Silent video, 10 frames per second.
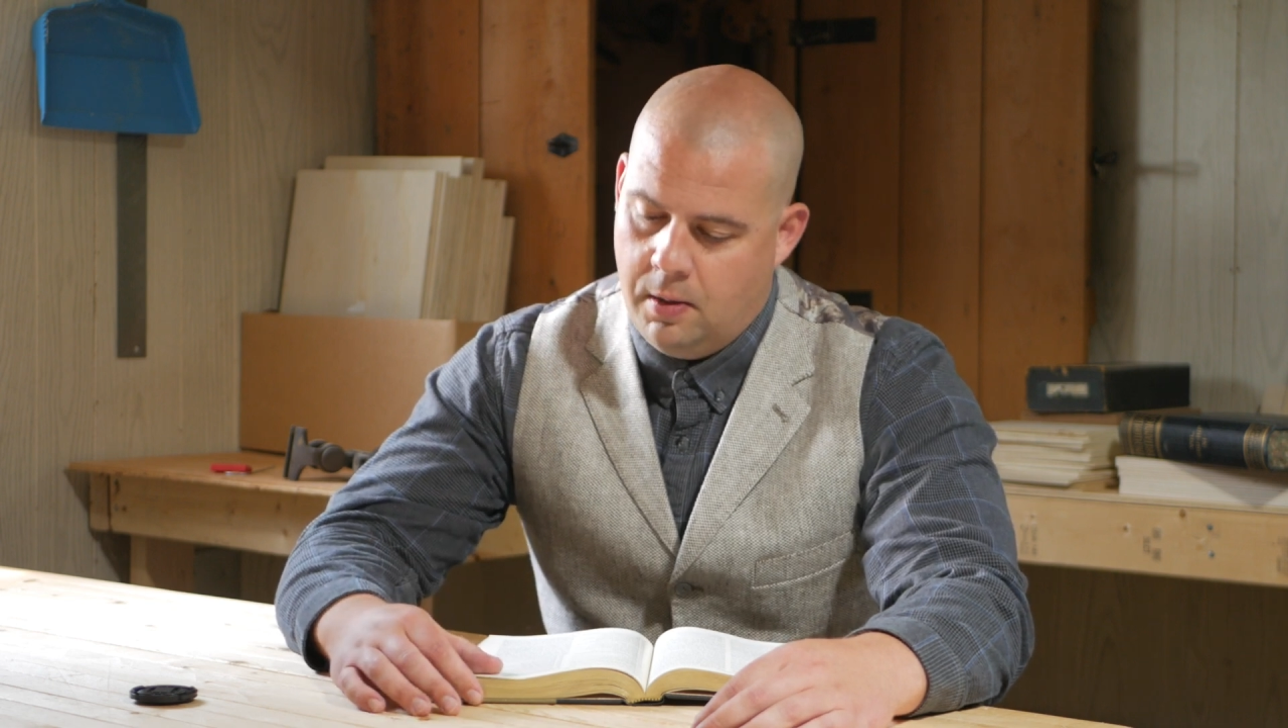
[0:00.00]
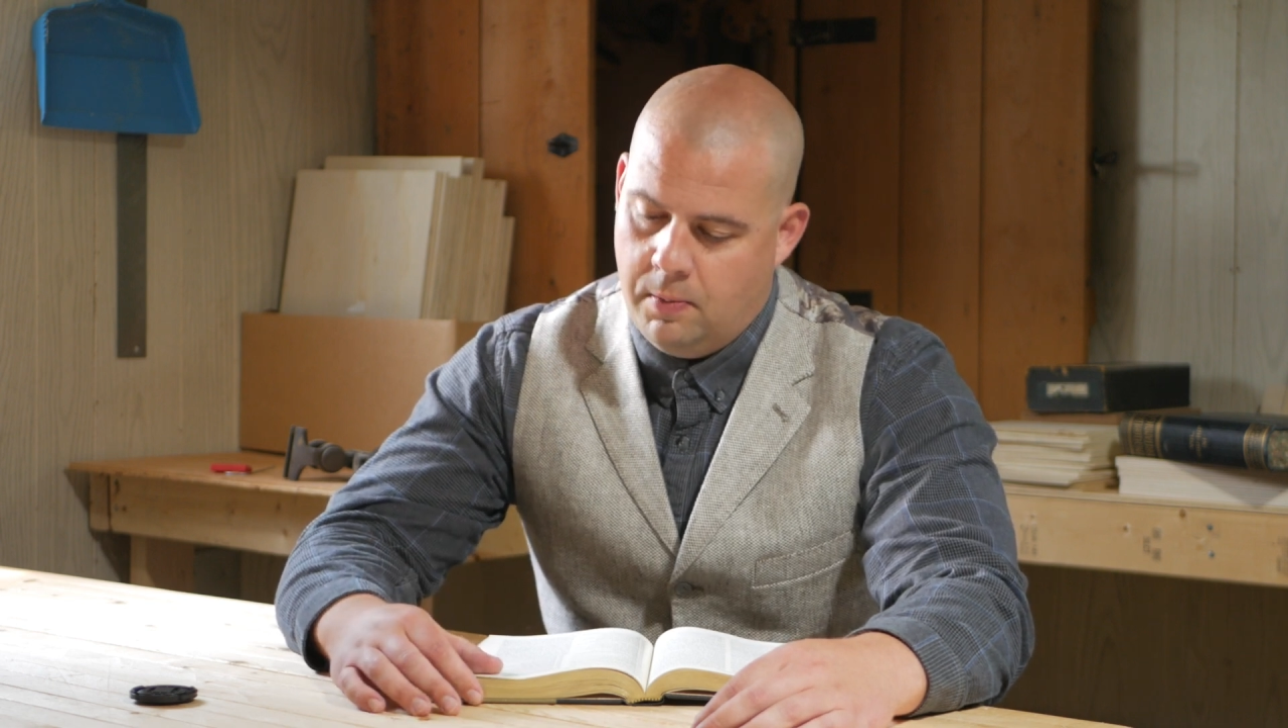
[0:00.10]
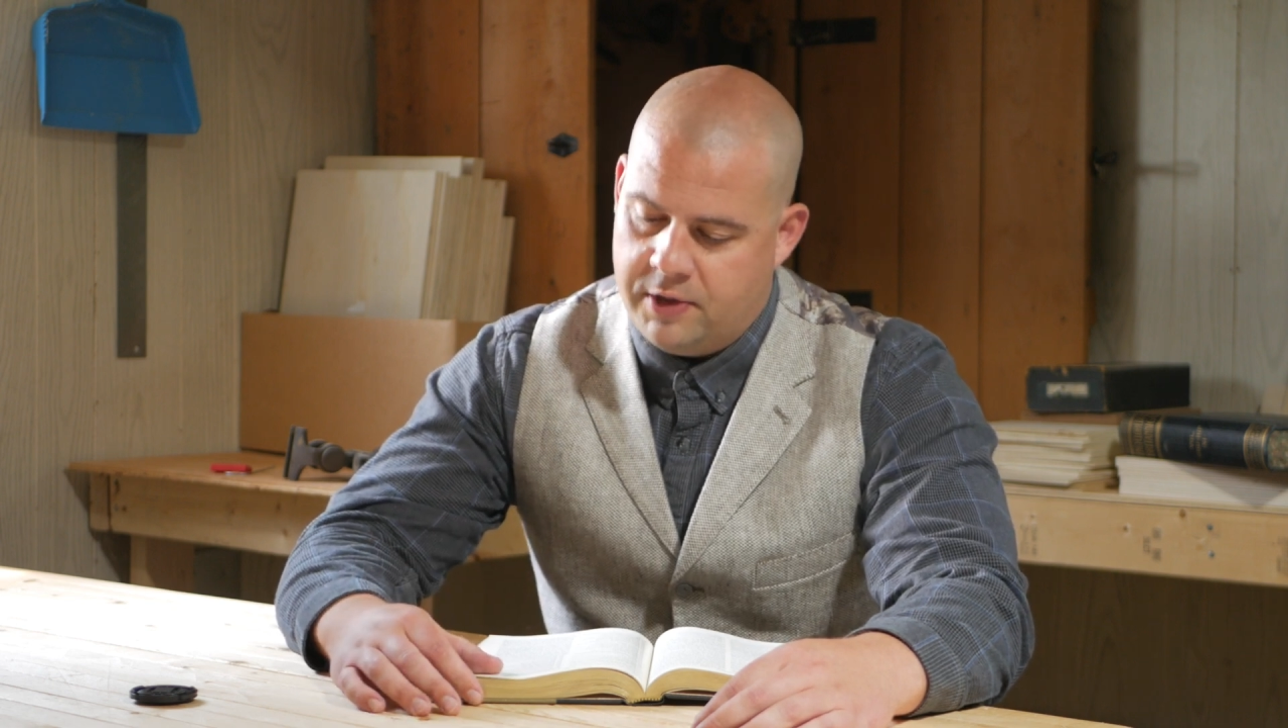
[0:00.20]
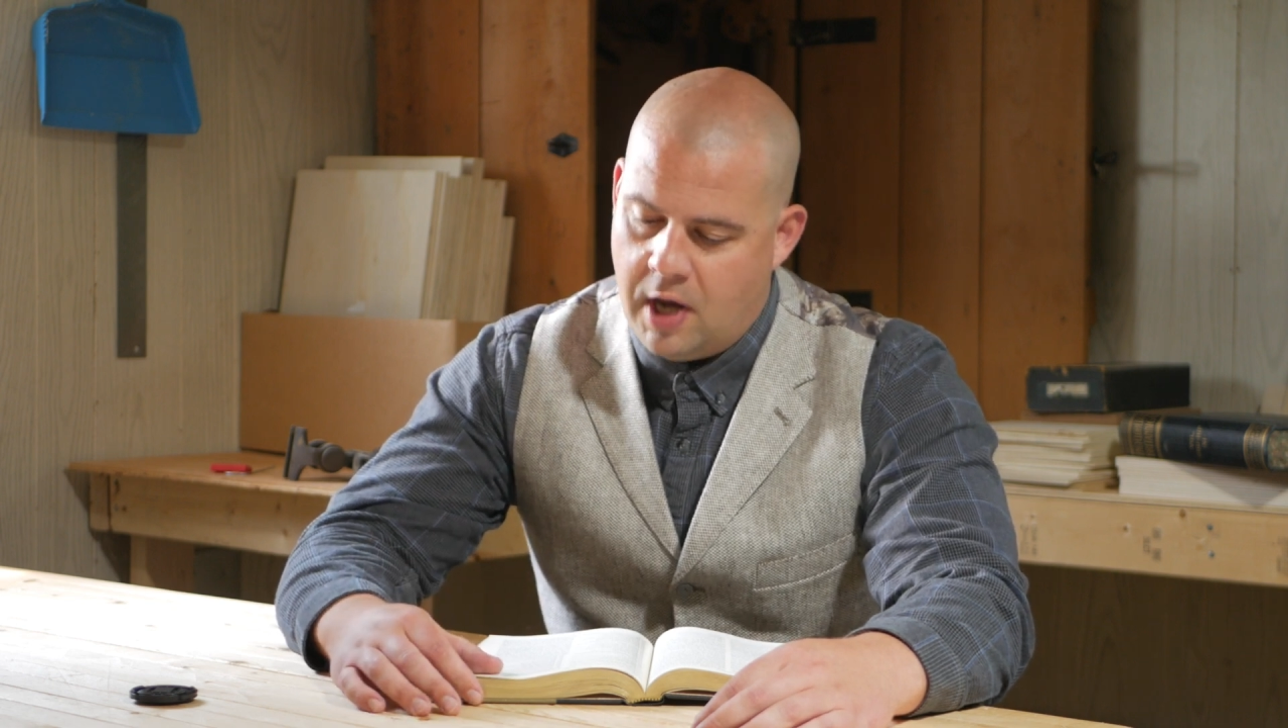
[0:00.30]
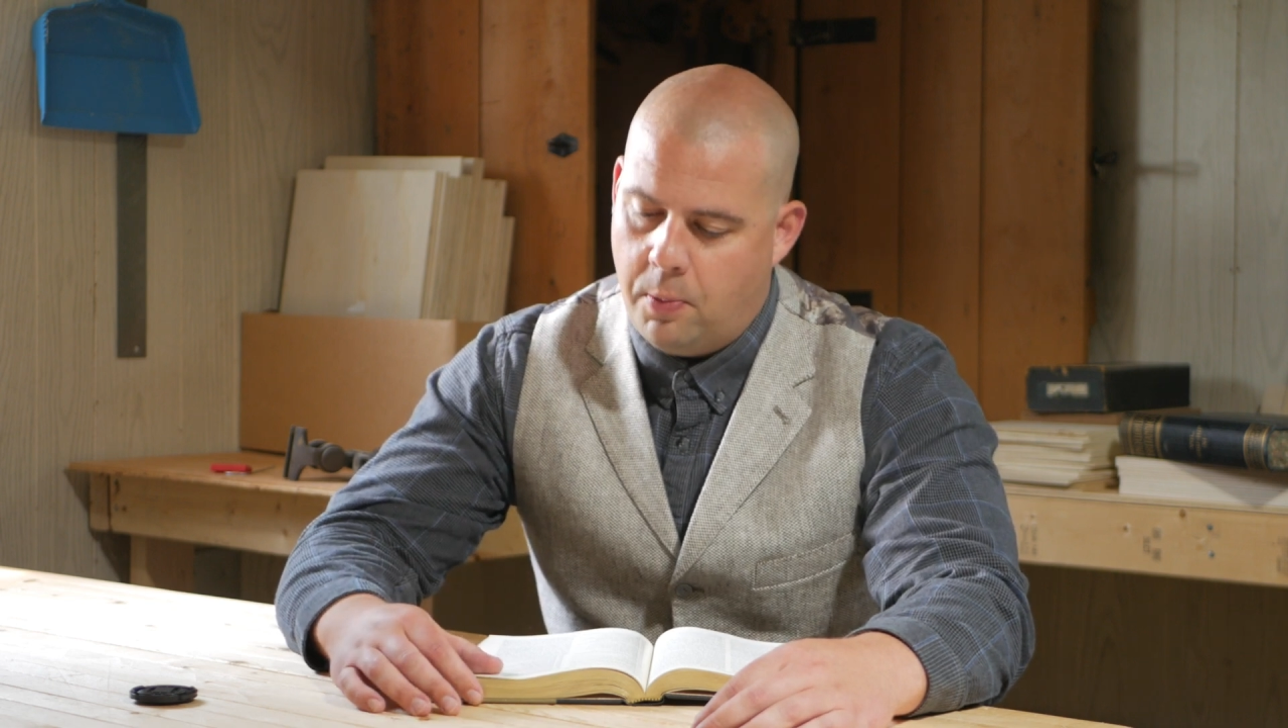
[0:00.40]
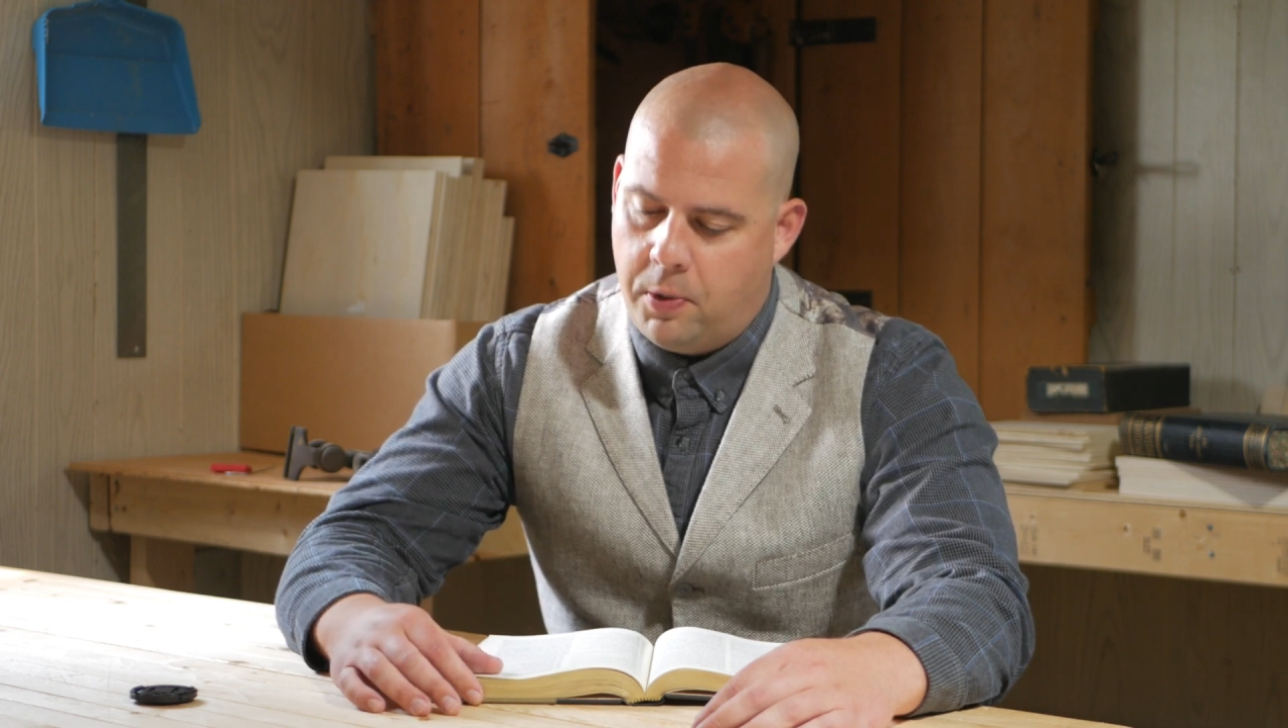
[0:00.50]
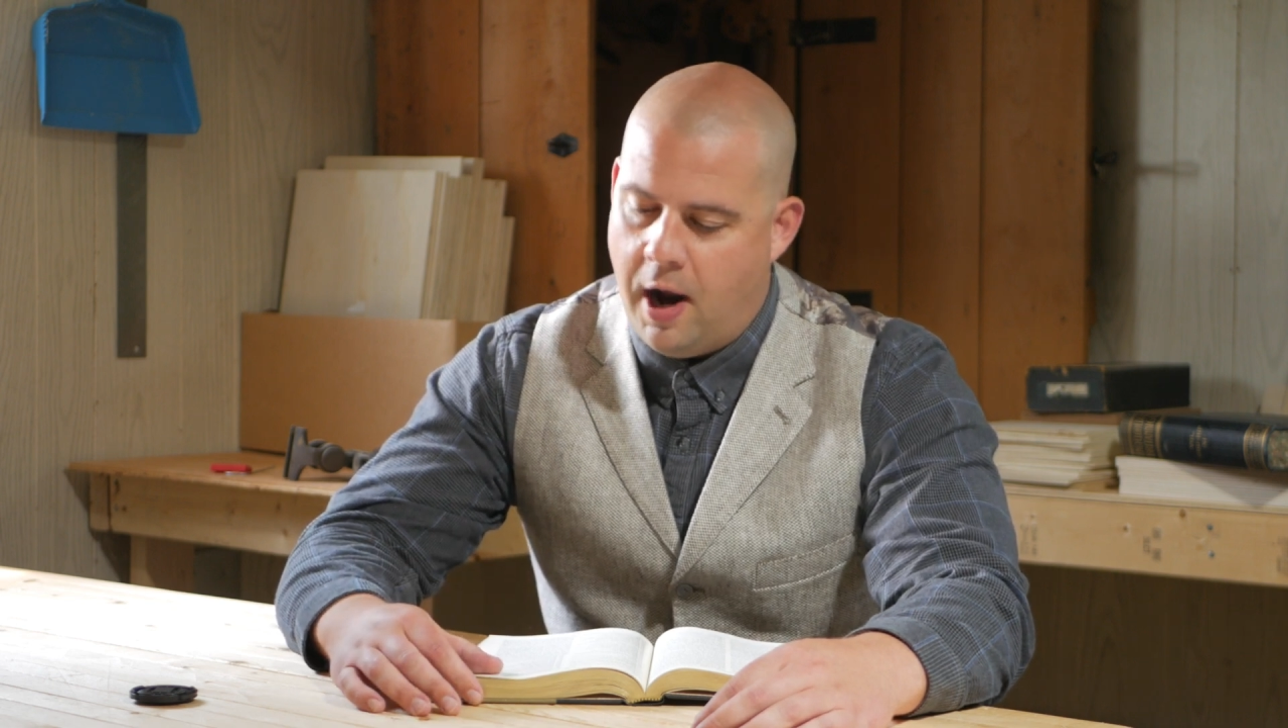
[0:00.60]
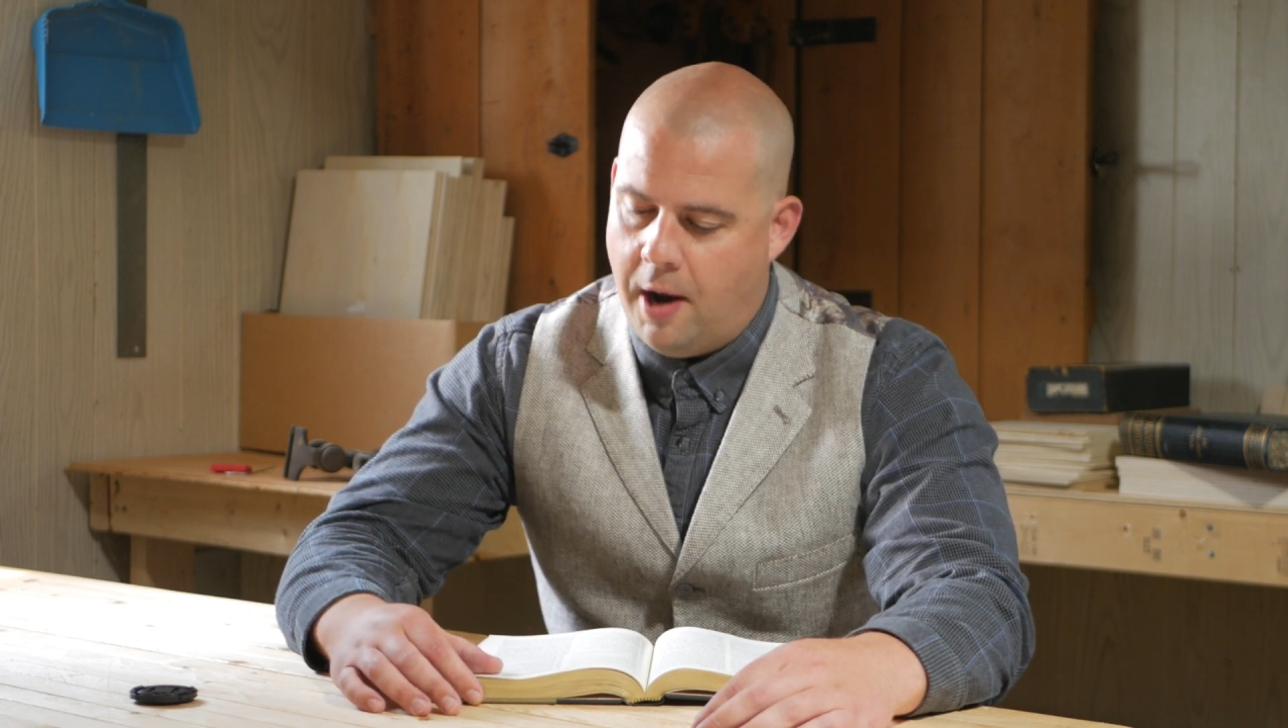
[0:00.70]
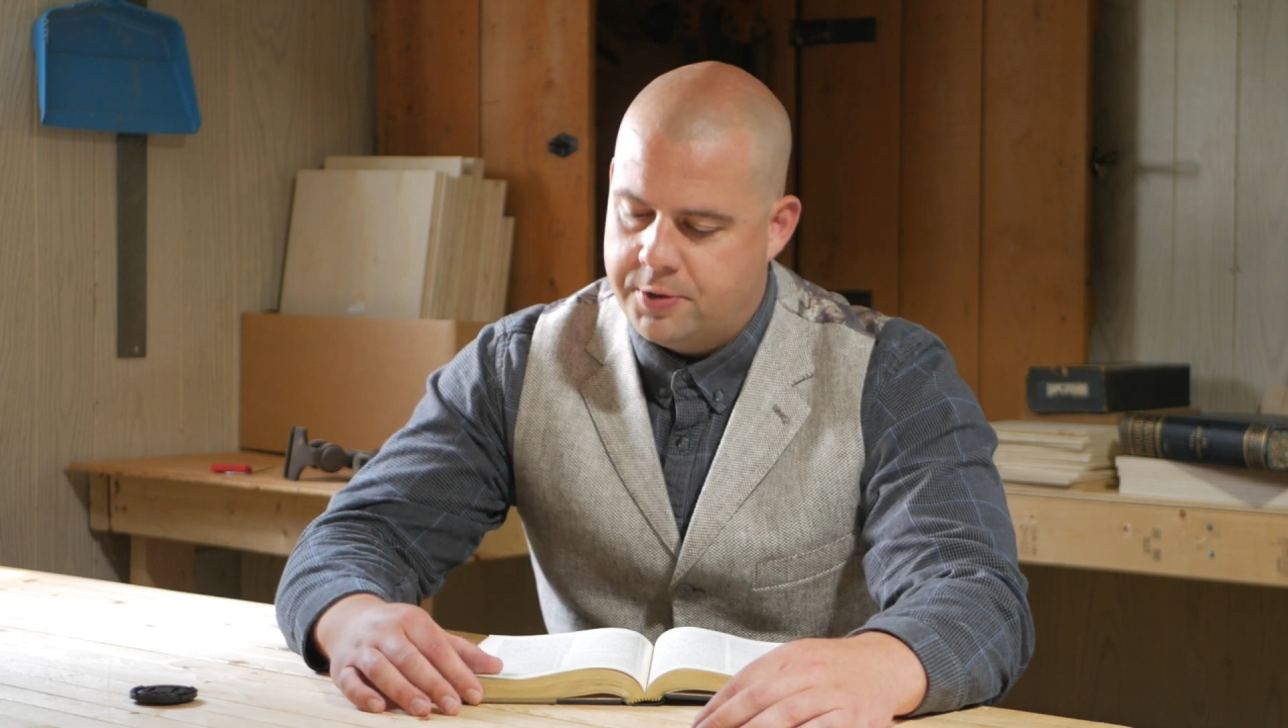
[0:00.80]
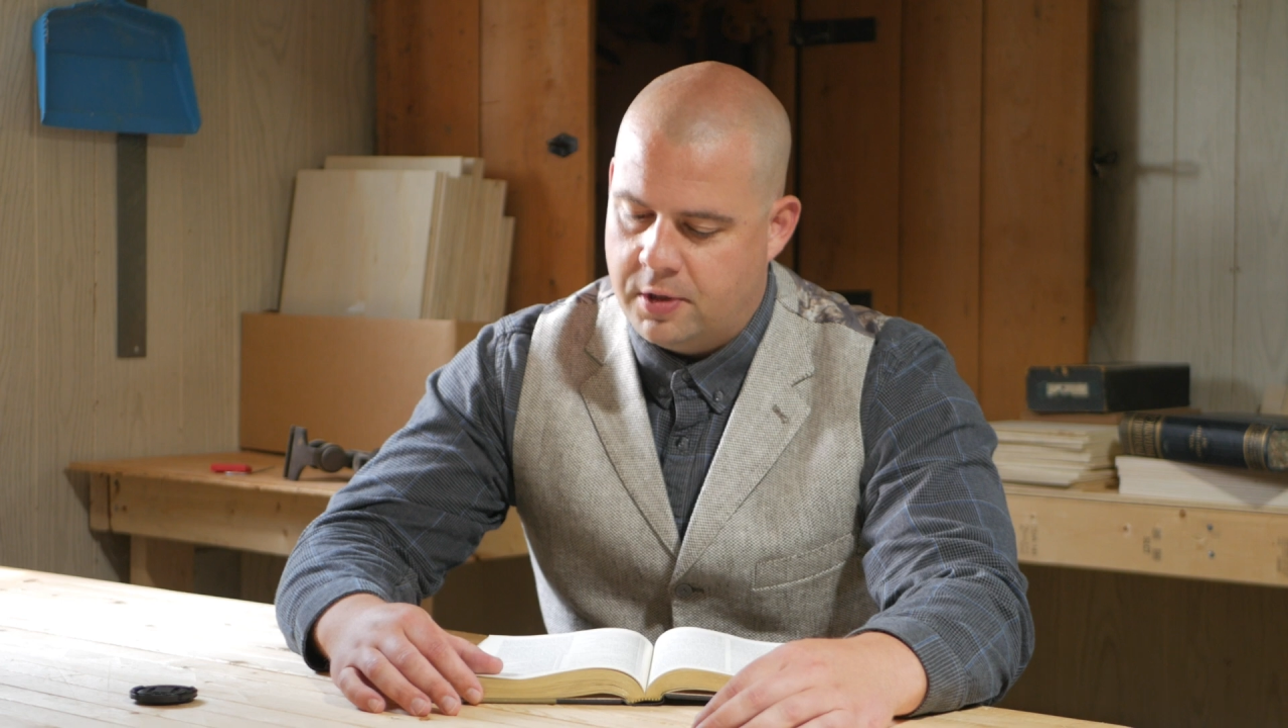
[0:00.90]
but thou perhaps